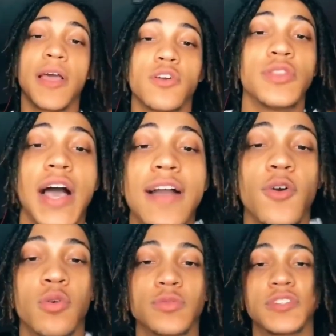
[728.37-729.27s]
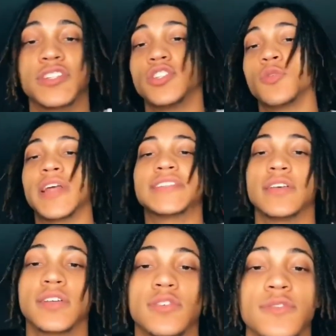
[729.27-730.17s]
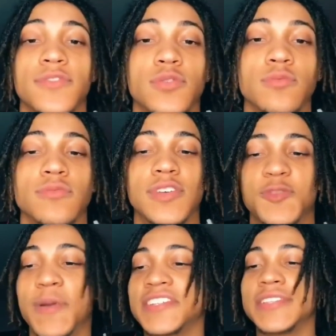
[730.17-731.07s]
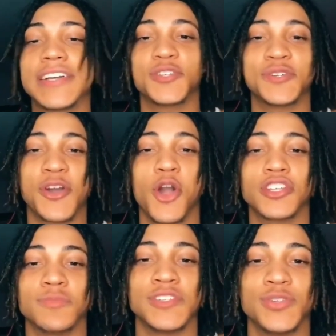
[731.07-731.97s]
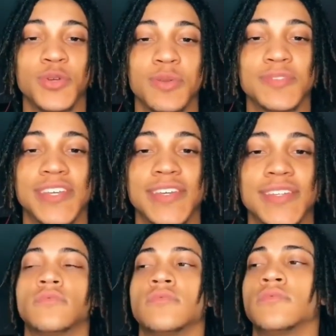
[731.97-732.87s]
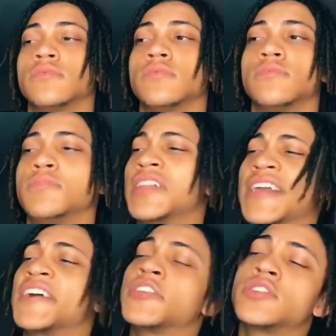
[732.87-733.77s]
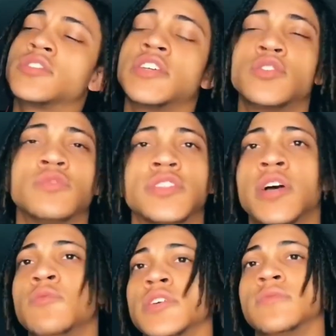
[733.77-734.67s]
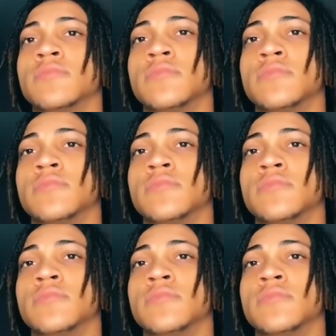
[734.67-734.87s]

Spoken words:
not gonna lie, I've always wanted to know what I sound like on the phone. Especially like during an argument, you know what I'm saying? But like, I thought you said you was done with him.